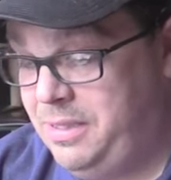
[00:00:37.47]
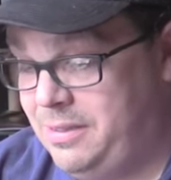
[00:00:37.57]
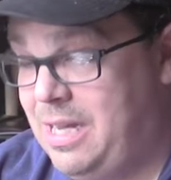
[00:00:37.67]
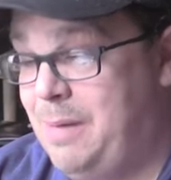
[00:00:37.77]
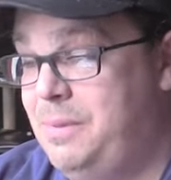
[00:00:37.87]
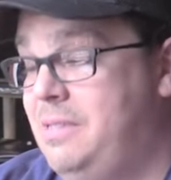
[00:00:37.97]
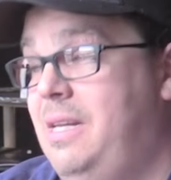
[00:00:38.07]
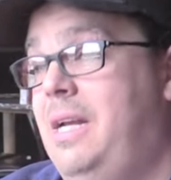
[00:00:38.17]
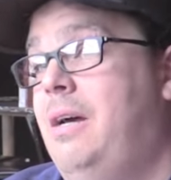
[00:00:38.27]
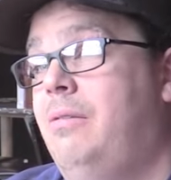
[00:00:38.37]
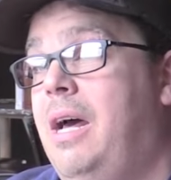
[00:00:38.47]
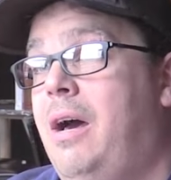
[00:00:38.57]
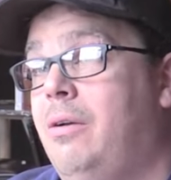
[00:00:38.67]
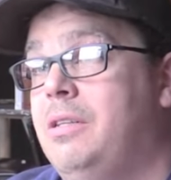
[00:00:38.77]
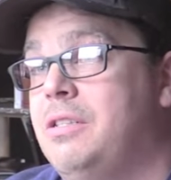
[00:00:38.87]
me stop and say it out
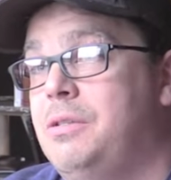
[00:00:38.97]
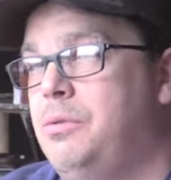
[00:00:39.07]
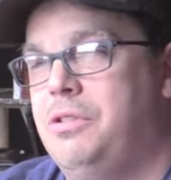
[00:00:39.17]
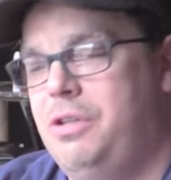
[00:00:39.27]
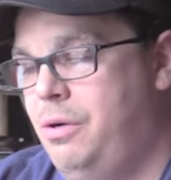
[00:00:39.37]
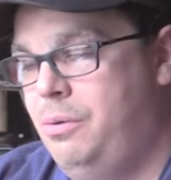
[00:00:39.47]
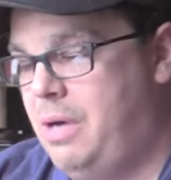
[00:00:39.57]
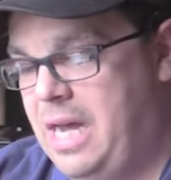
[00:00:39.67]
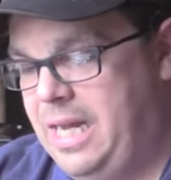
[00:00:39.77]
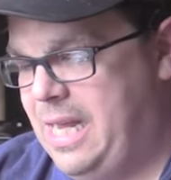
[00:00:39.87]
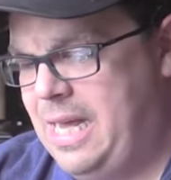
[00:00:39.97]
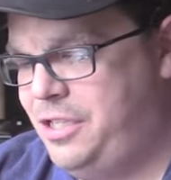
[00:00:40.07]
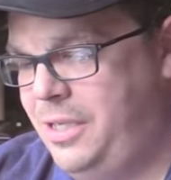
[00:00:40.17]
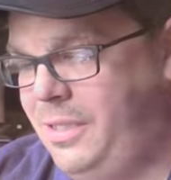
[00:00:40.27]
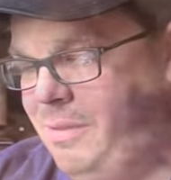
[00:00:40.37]
loud because it was so
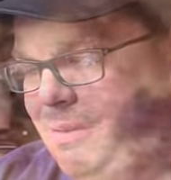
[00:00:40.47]
eye-catching and